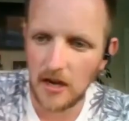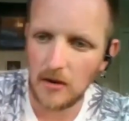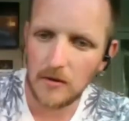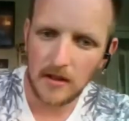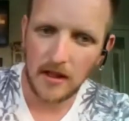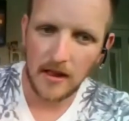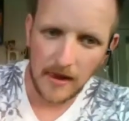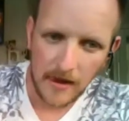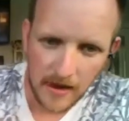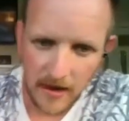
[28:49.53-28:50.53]
go.
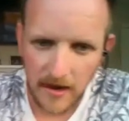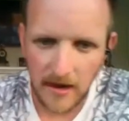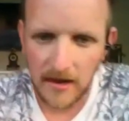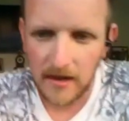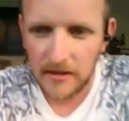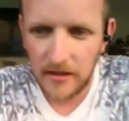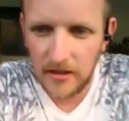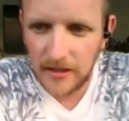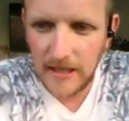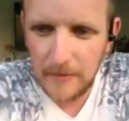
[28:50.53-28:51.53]

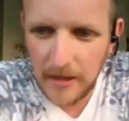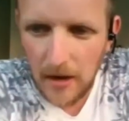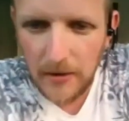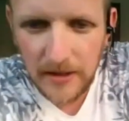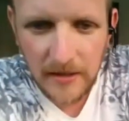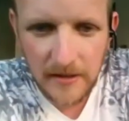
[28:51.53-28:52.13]
Good, keep it going.